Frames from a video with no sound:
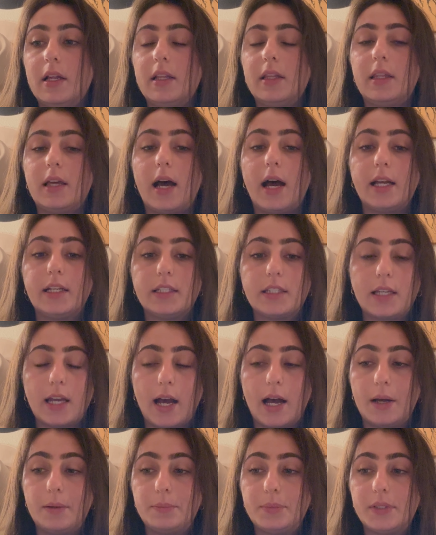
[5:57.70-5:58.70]
The ice
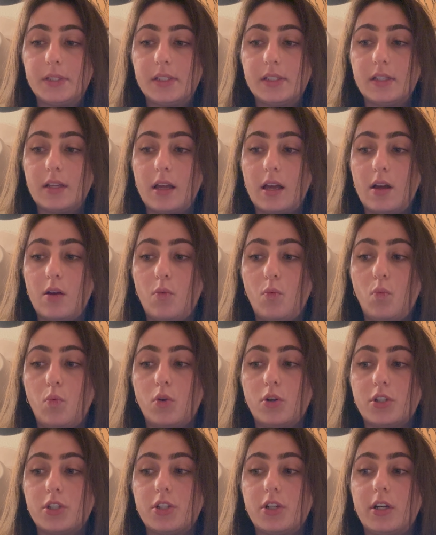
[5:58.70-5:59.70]
caps
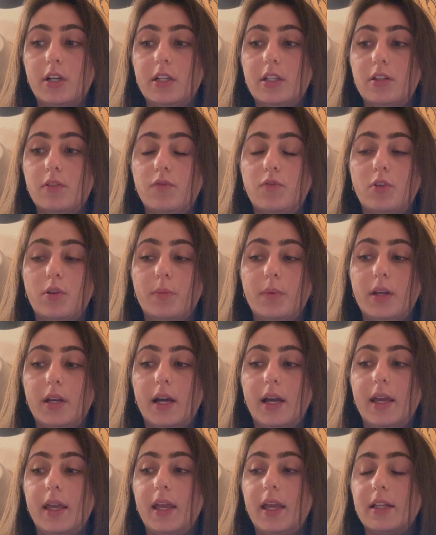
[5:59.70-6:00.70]
were starting to form in
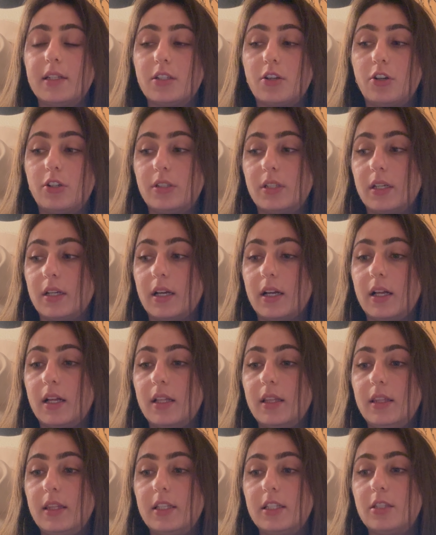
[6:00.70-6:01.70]
Antarctica.
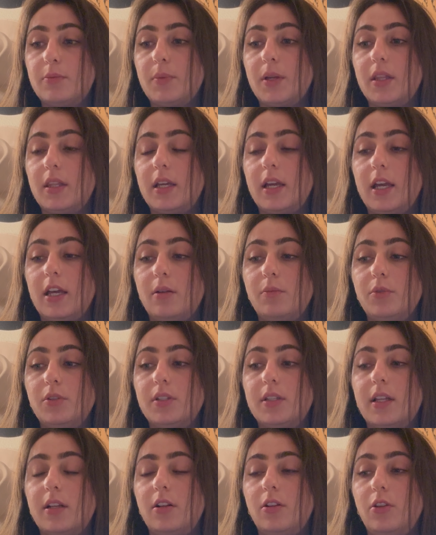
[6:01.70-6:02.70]
This meant that animals
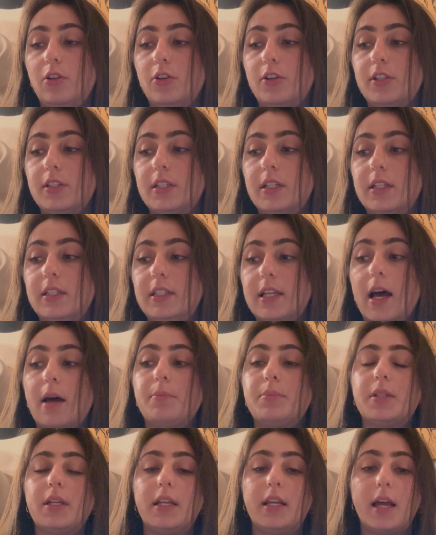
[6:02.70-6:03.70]
had to learn to
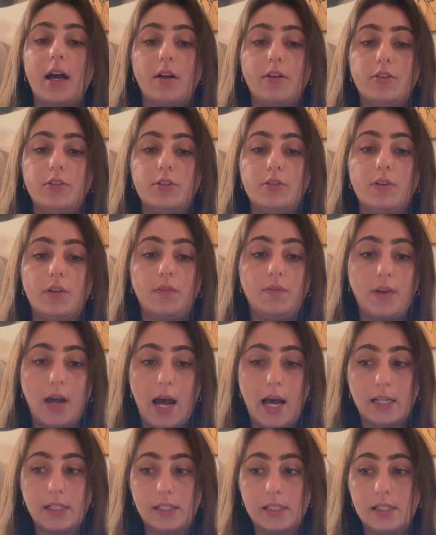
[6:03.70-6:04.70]
adapt and how to do it
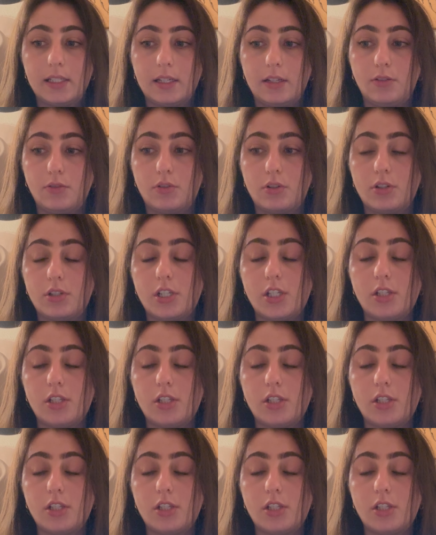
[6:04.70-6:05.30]
fast in order to